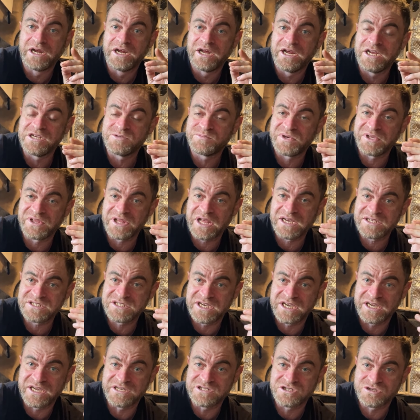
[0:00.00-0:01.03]
It's a bit like
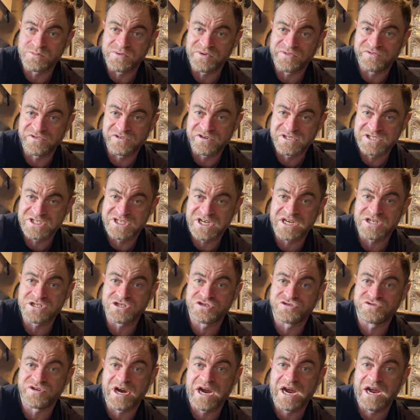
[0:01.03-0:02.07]
taking something for a test
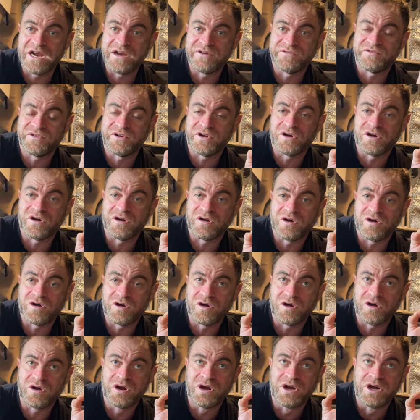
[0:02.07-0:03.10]
drive,
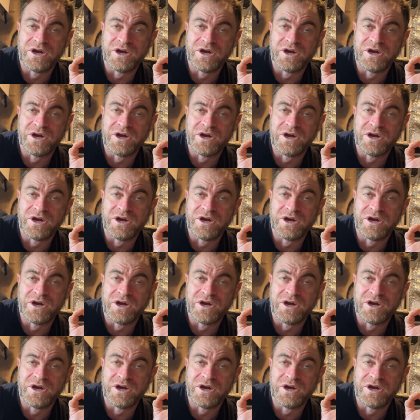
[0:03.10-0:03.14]
or